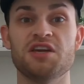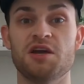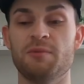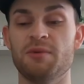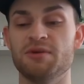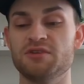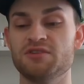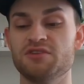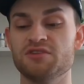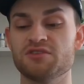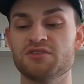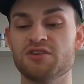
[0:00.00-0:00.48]
how
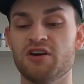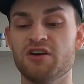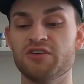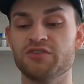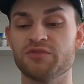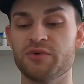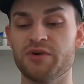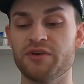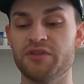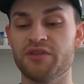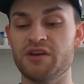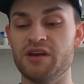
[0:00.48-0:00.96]
much this card's
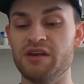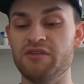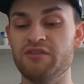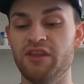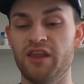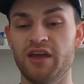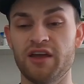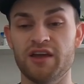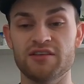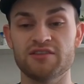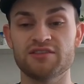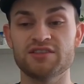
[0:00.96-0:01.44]
worth, and even
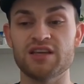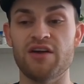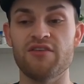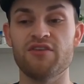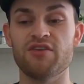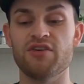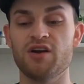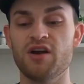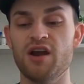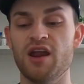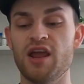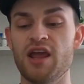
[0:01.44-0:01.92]
like a
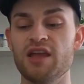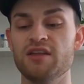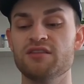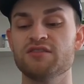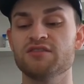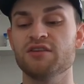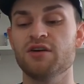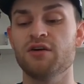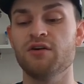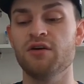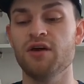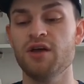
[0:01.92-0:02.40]
7 or an 8.
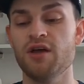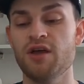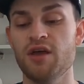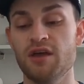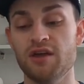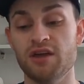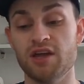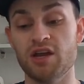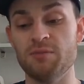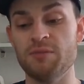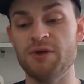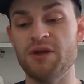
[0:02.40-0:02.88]
So
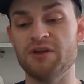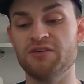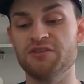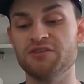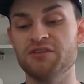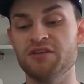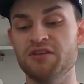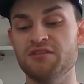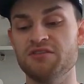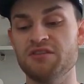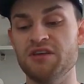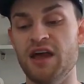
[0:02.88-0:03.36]
gonna be
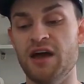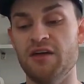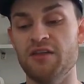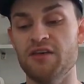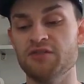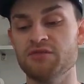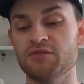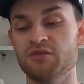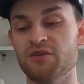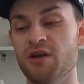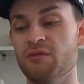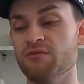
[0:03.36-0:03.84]
interesting to see how
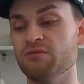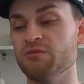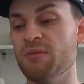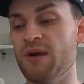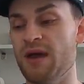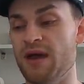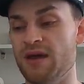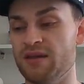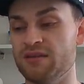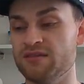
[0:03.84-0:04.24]
this one comes back.